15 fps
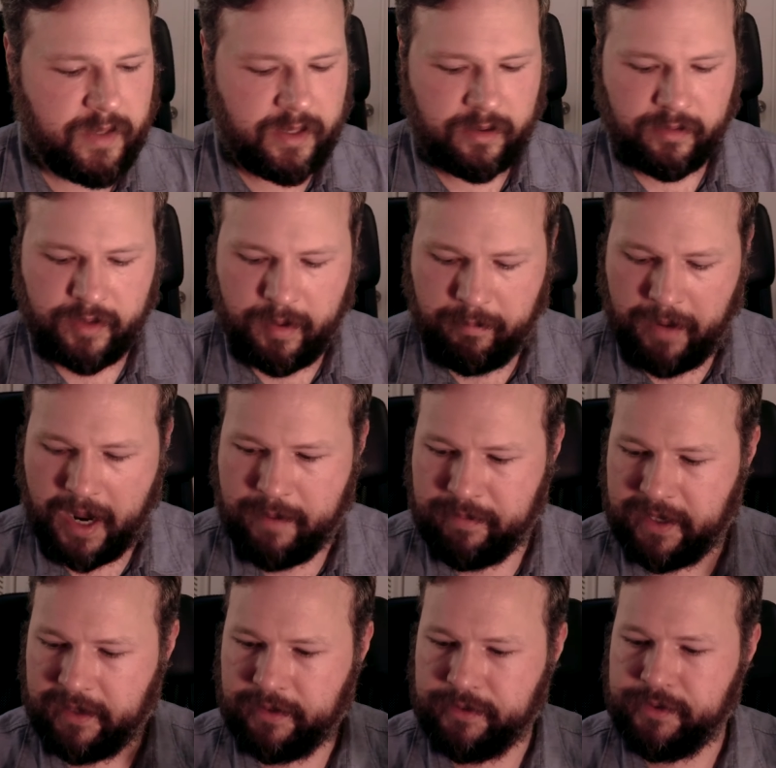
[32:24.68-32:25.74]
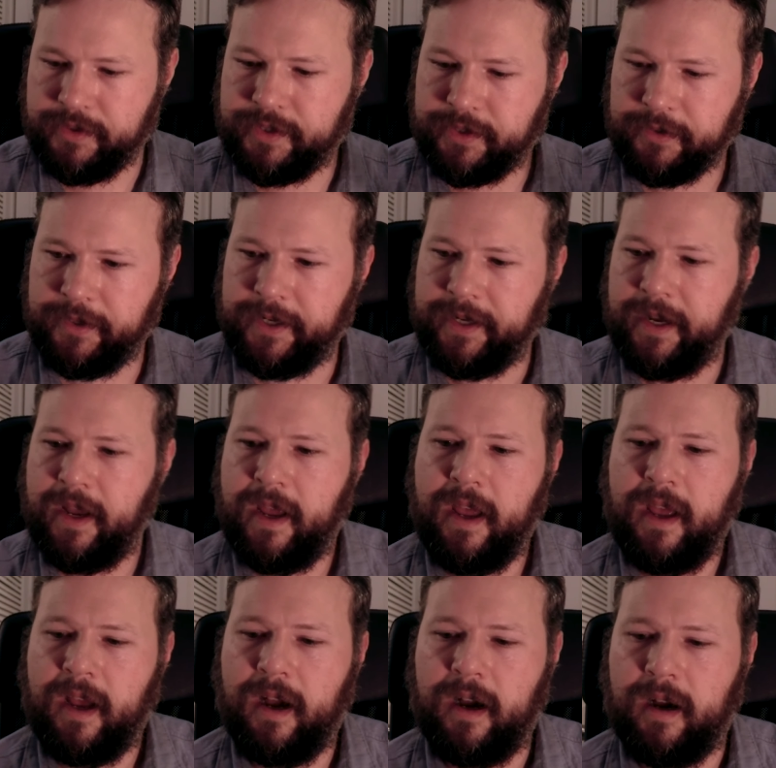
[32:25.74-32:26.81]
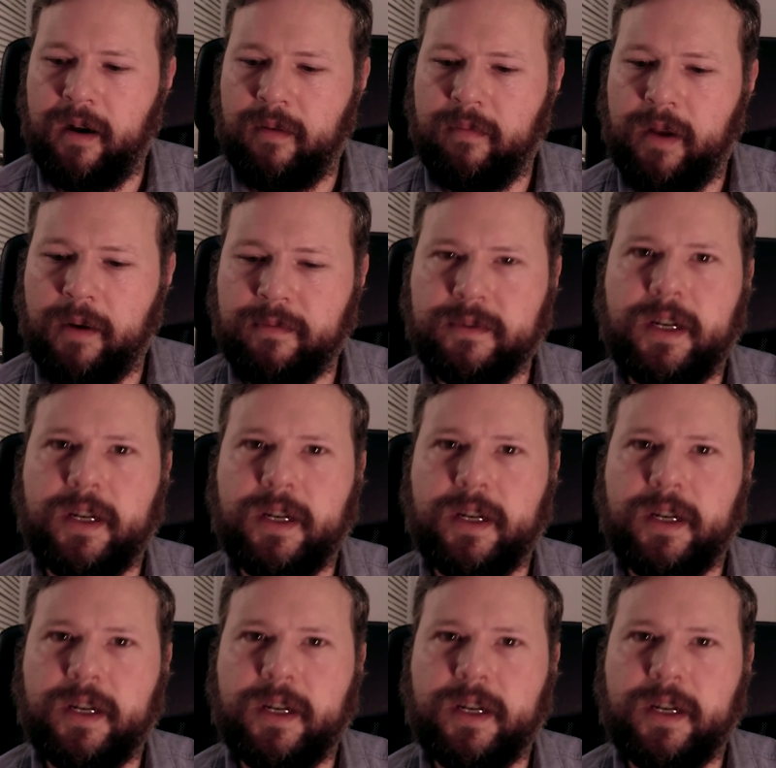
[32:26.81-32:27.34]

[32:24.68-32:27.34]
that might be illusory. I'm